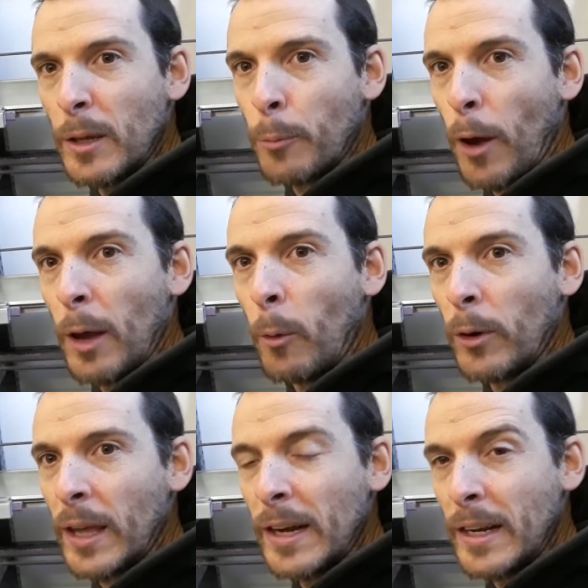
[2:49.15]
probably won't
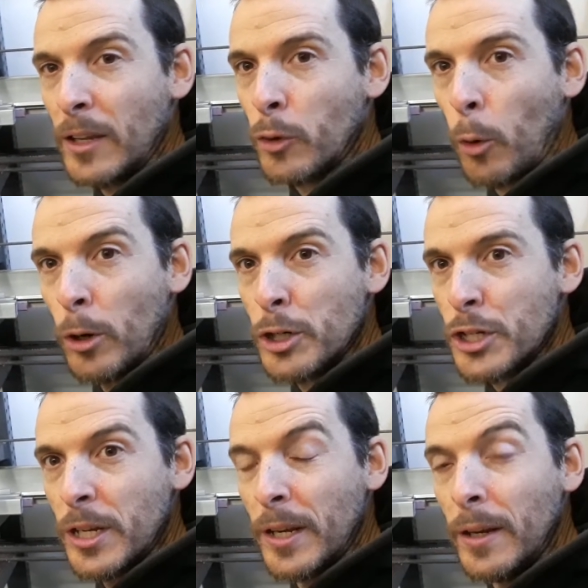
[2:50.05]
get any
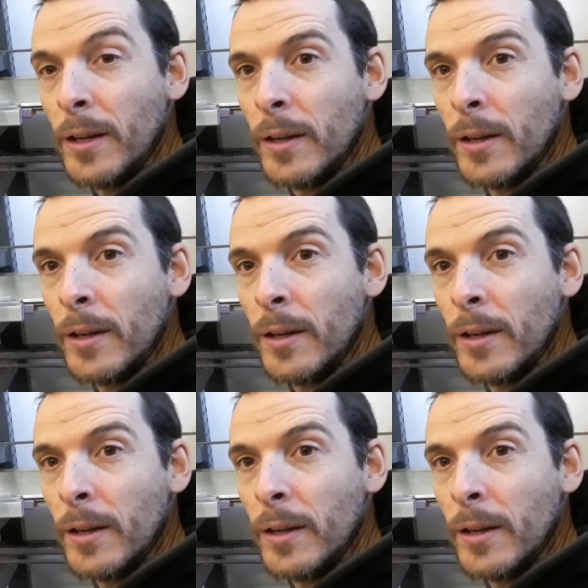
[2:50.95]
torsion